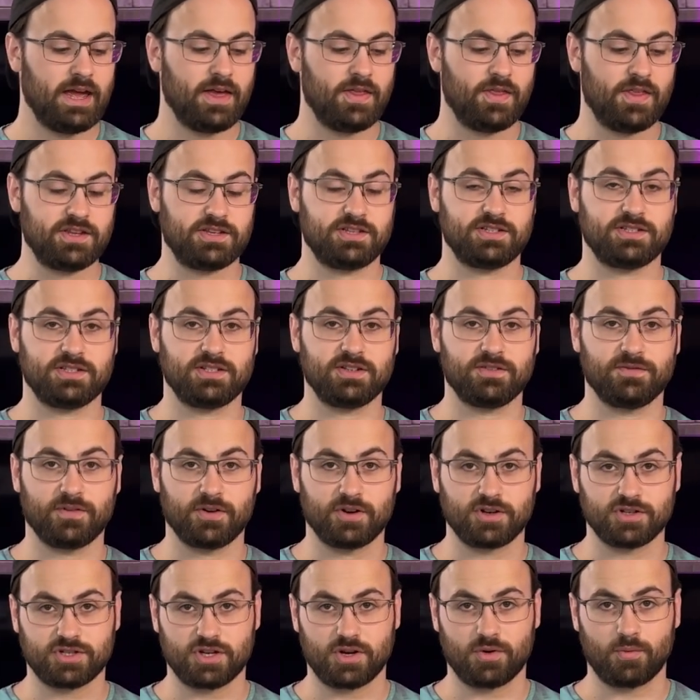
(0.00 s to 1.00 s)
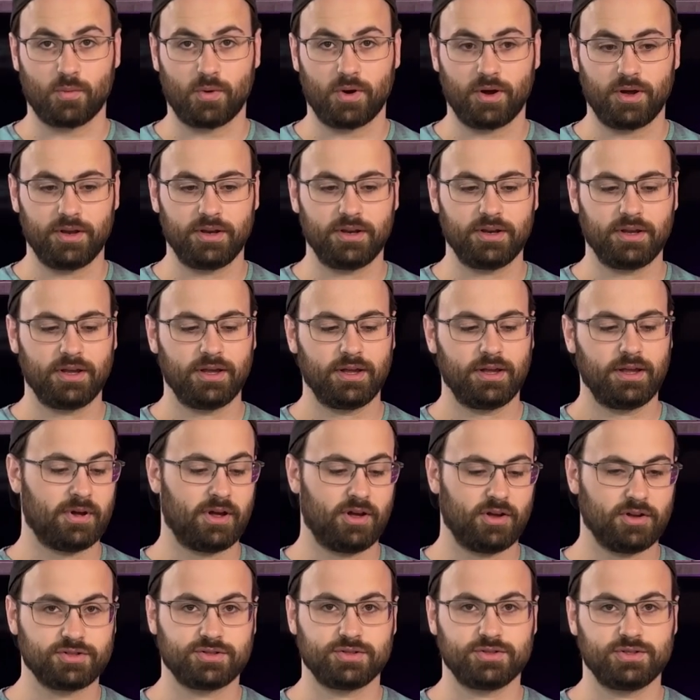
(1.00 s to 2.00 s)
This is the version one. I
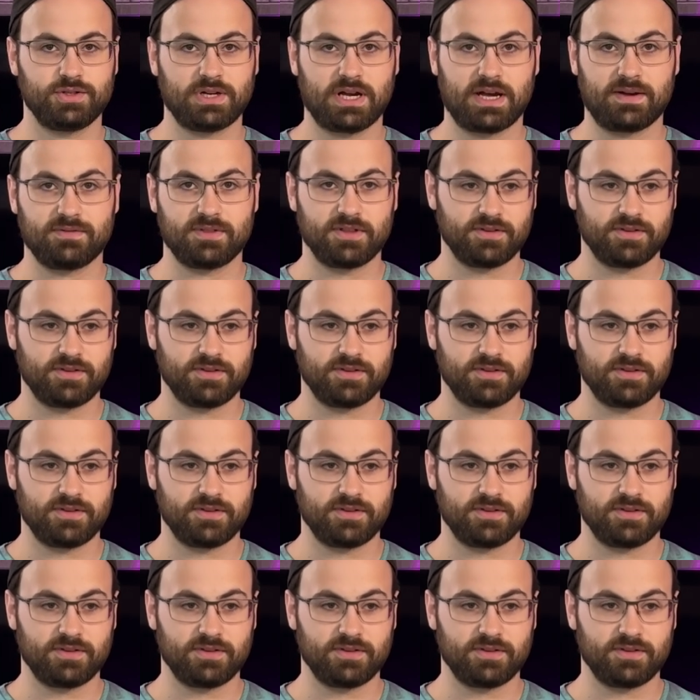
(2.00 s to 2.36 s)
also do have